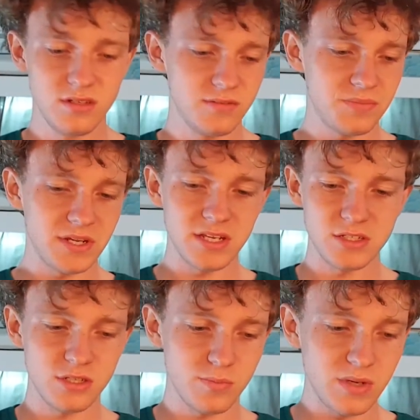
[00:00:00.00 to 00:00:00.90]
But I guess you
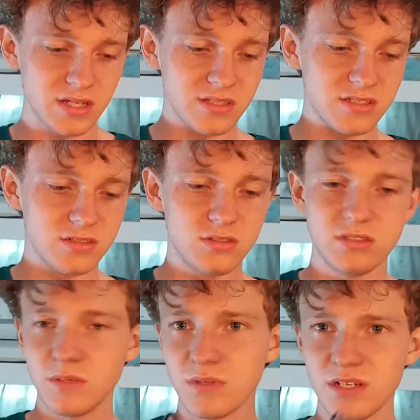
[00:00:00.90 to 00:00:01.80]
could plug this into
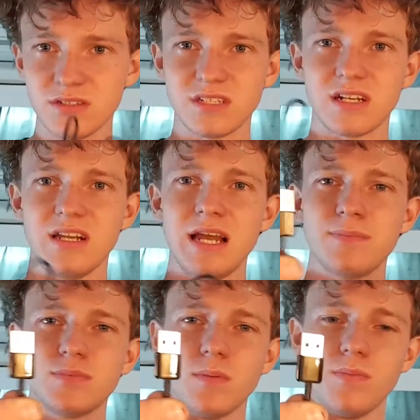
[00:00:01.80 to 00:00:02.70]
something else, like a
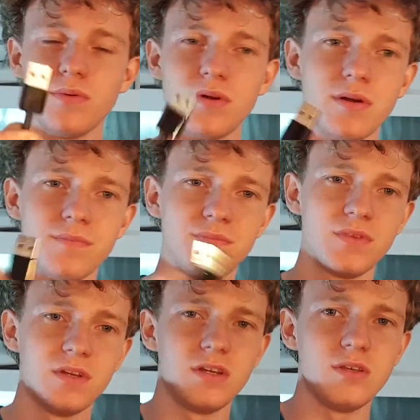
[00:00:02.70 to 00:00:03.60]
laptop or a
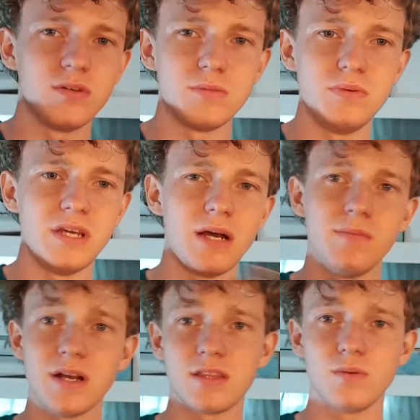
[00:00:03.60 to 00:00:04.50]
USB hub,
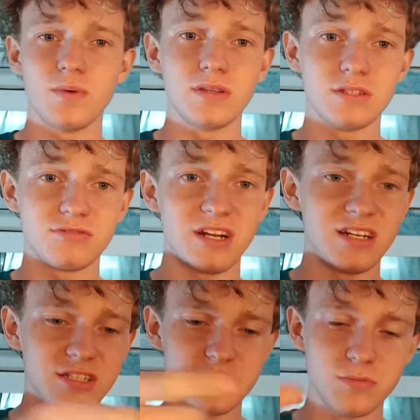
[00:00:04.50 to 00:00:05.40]
like the one that's right
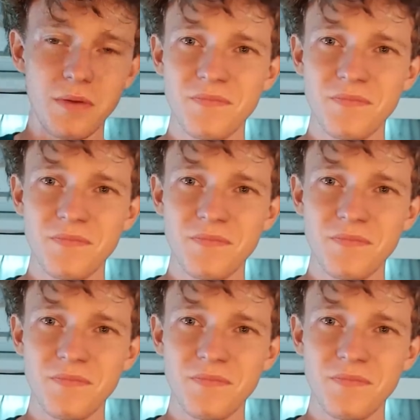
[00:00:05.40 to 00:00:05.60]
next to me.